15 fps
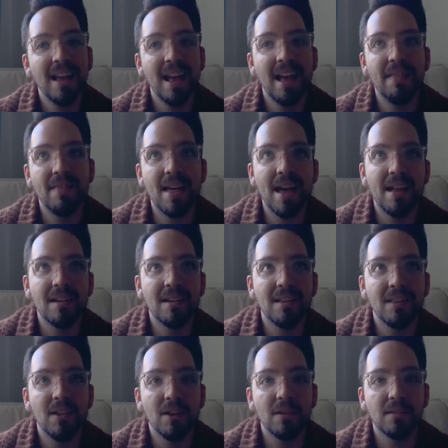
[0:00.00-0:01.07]
and
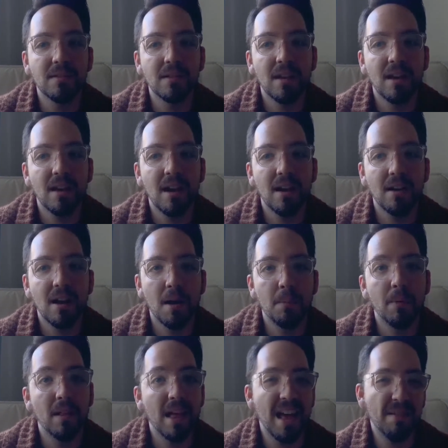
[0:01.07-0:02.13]
then there's a
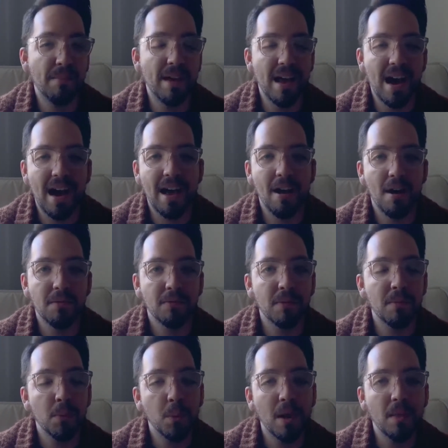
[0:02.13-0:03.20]
couple I have my eye on
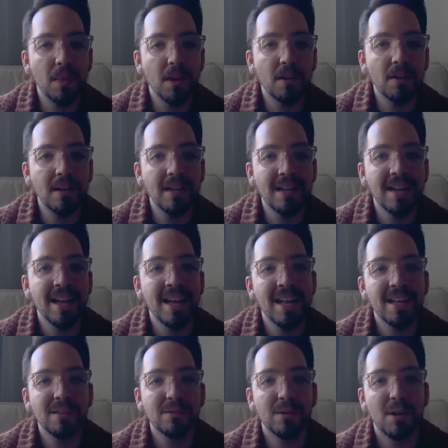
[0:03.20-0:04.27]
from Thread Theory.
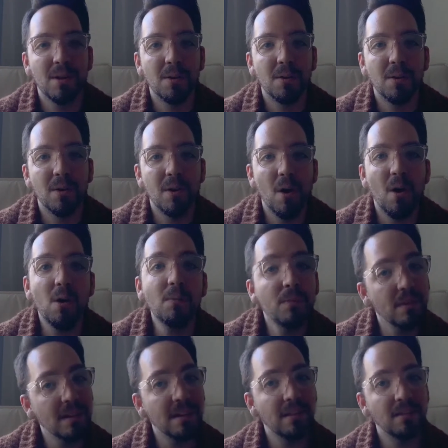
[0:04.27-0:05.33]
So
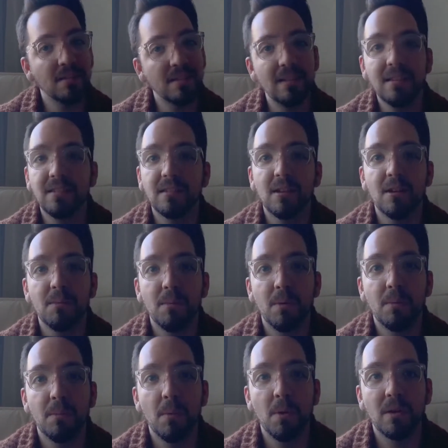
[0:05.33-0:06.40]
hopefully you'll see some
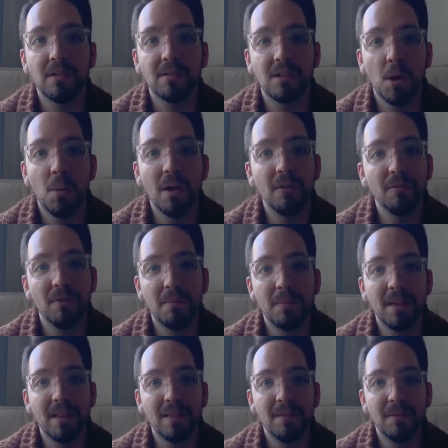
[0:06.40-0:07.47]
more sewing from
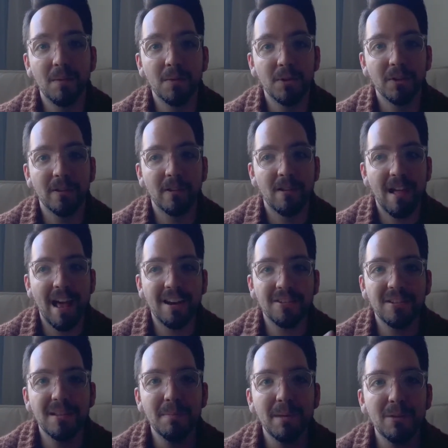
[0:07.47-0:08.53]
me in the future, and I'll
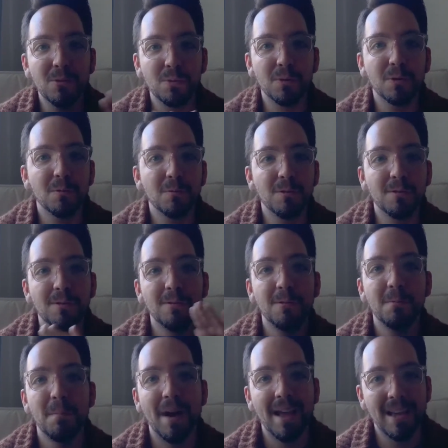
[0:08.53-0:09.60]
actually be true
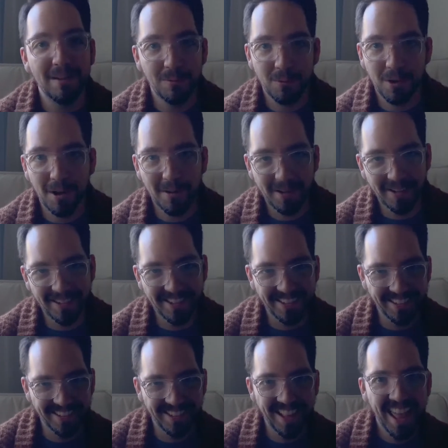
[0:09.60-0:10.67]
to my intro
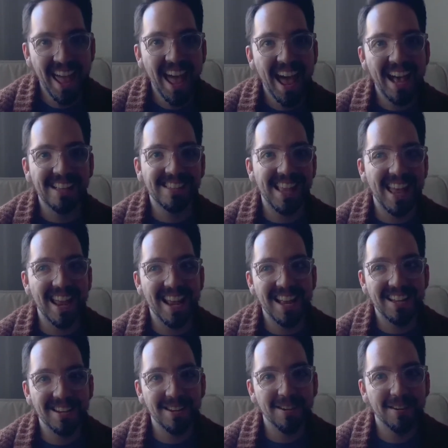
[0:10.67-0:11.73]
as
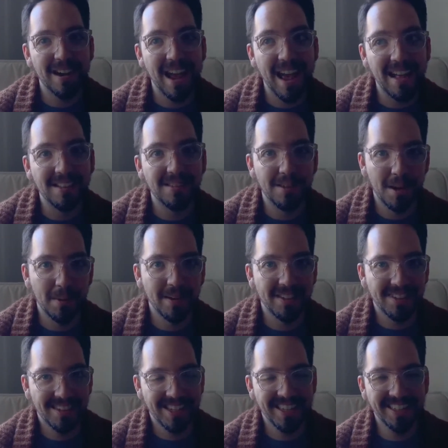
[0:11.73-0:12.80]
a knitter and
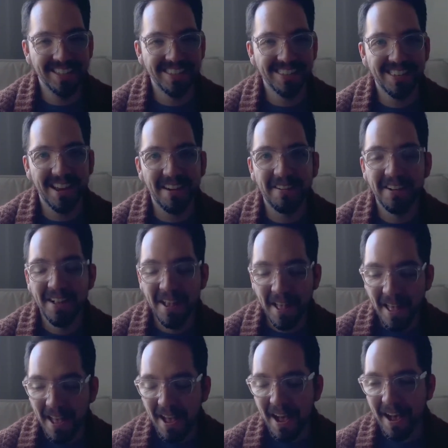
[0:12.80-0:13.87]
sewist. So
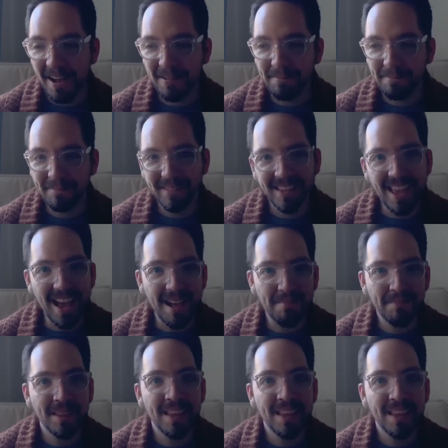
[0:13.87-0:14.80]
yeah,